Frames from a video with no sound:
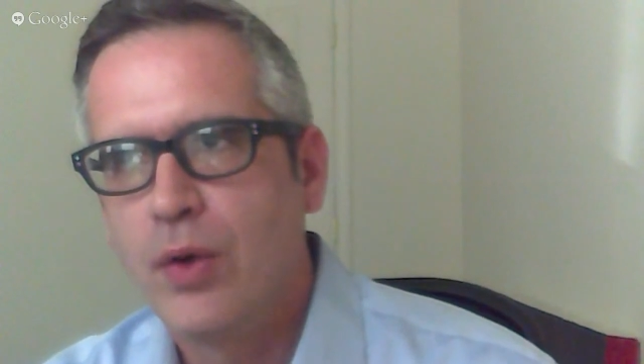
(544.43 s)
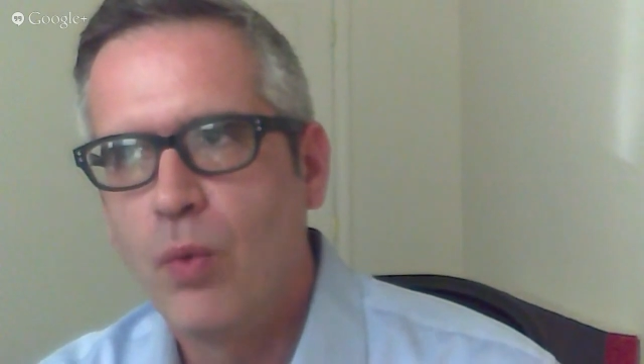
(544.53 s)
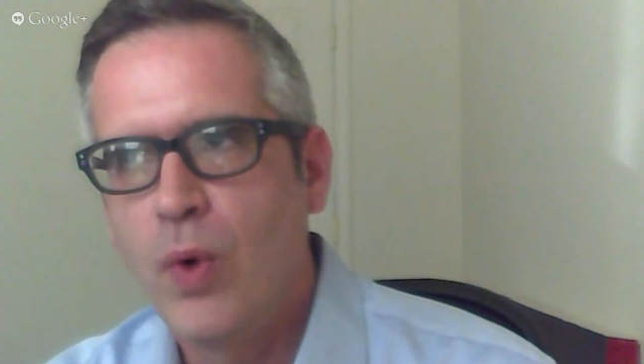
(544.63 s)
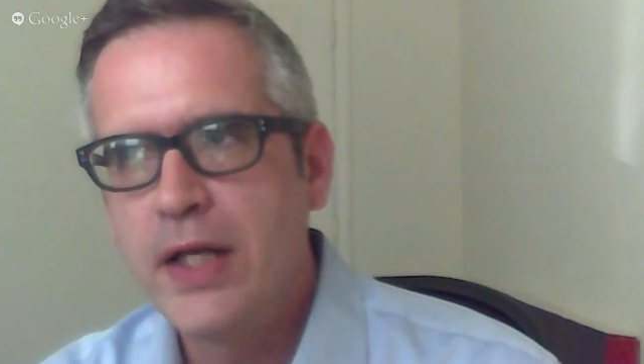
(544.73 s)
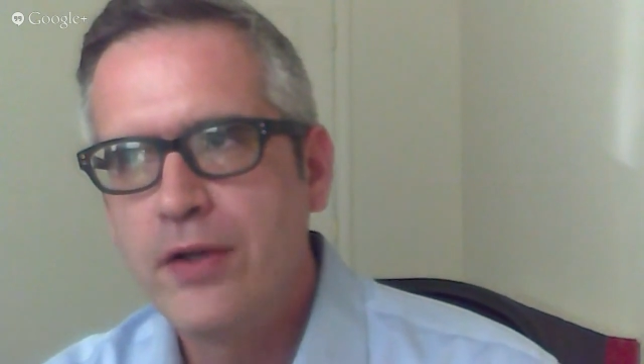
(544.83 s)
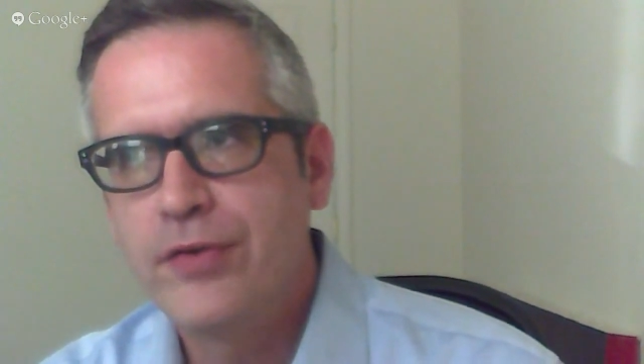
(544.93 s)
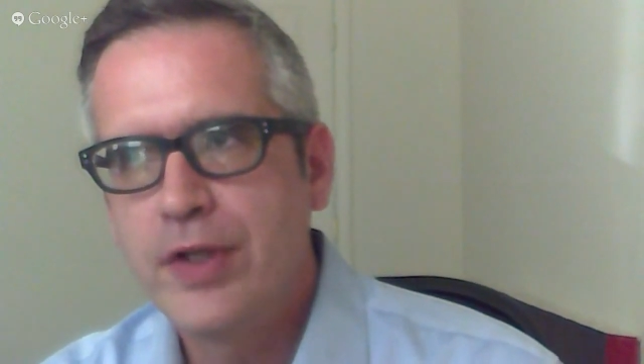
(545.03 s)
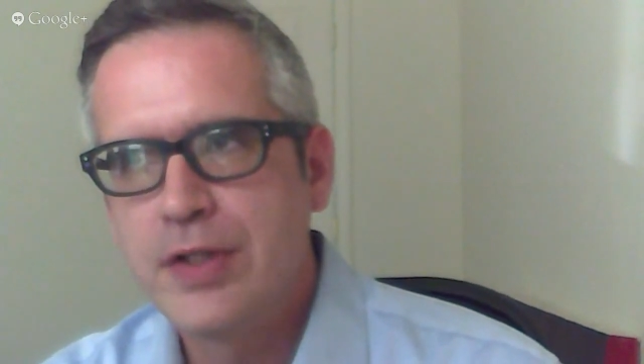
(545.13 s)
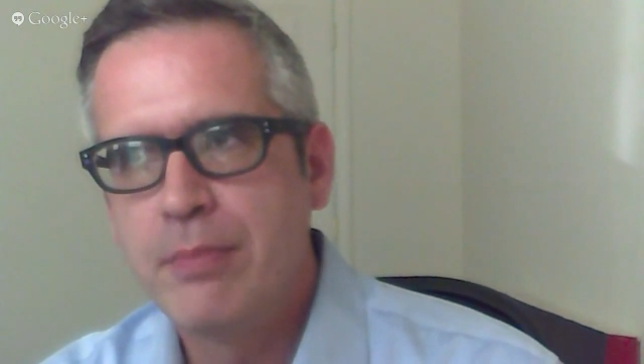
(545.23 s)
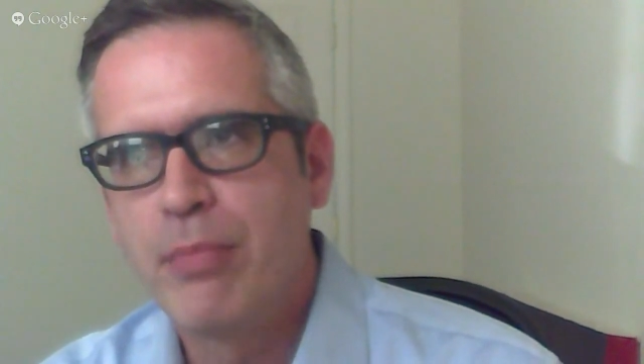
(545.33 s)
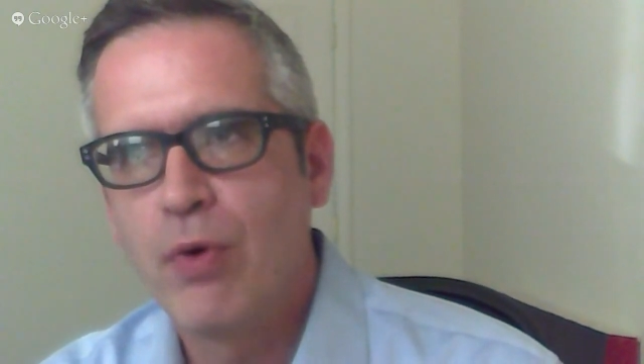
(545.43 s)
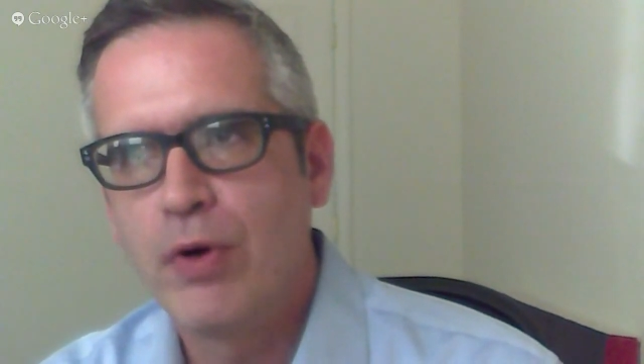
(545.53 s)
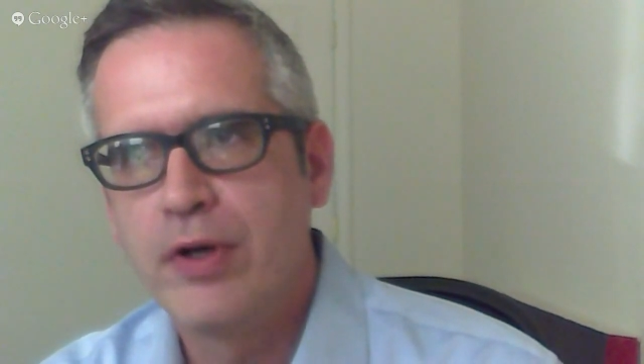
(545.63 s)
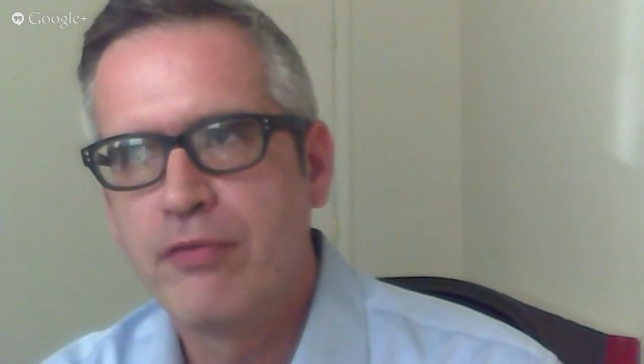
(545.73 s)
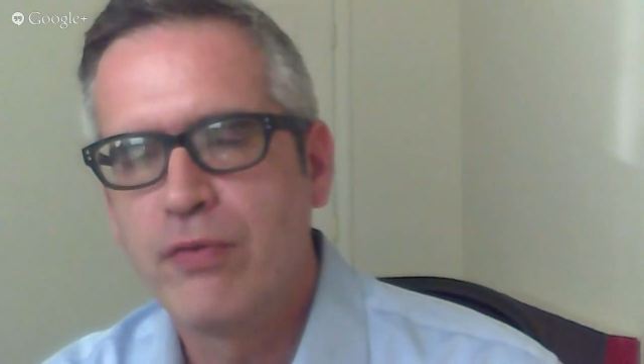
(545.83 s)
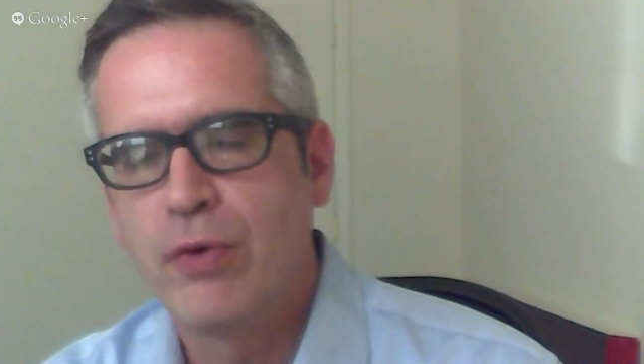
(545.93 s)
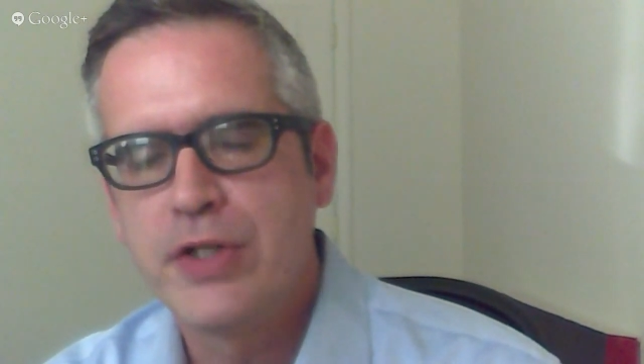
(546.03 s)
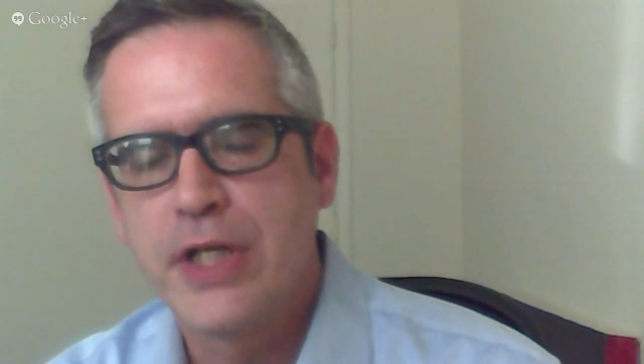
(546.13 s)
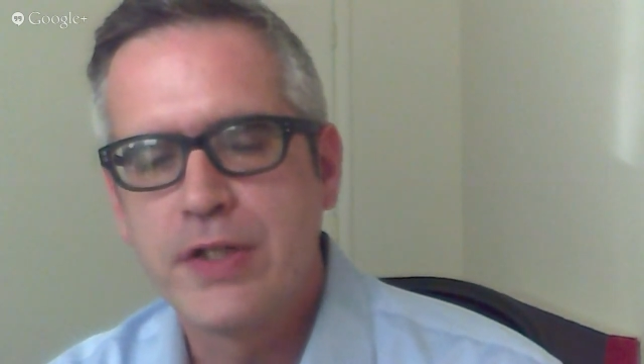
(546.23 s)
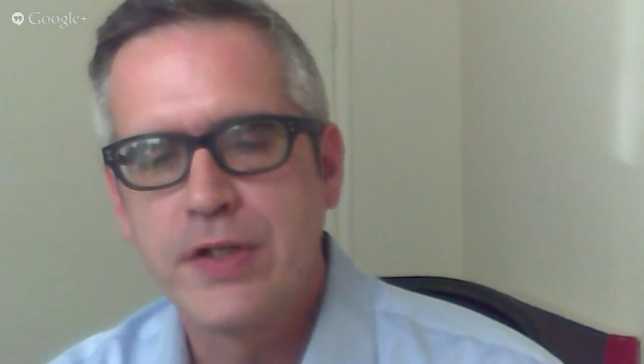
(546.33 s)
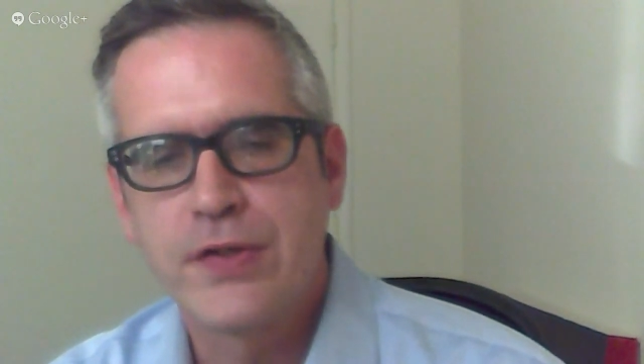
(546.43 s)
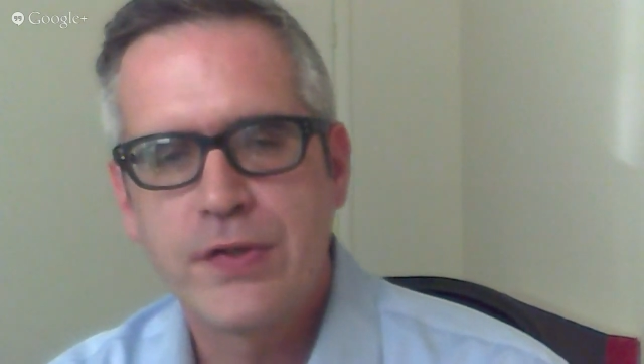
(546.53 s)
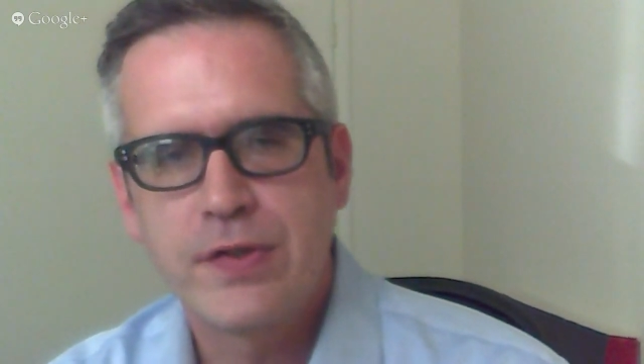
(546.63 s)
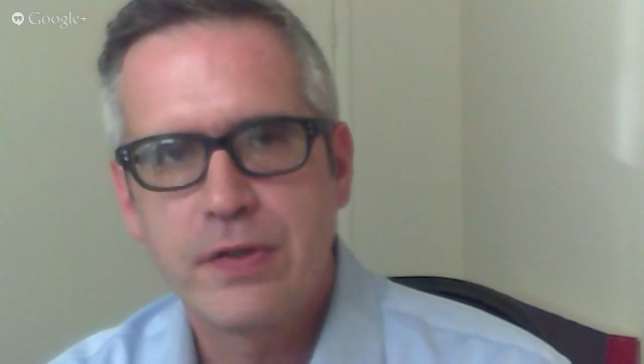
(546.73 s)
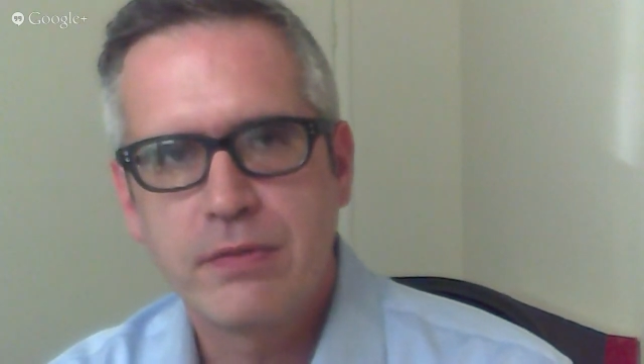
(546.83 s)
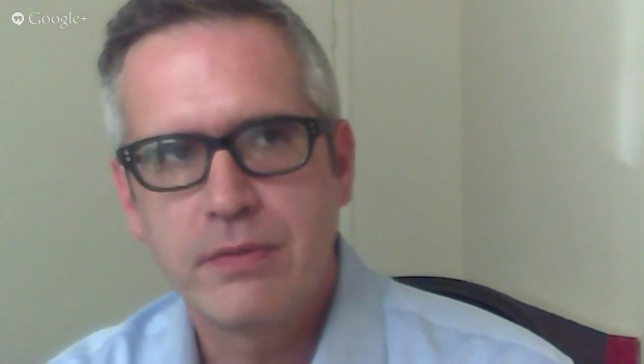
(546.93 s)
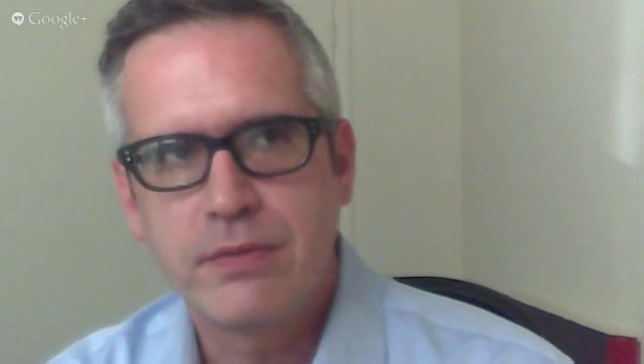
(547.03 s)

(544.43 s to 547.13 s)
why is it important for dentists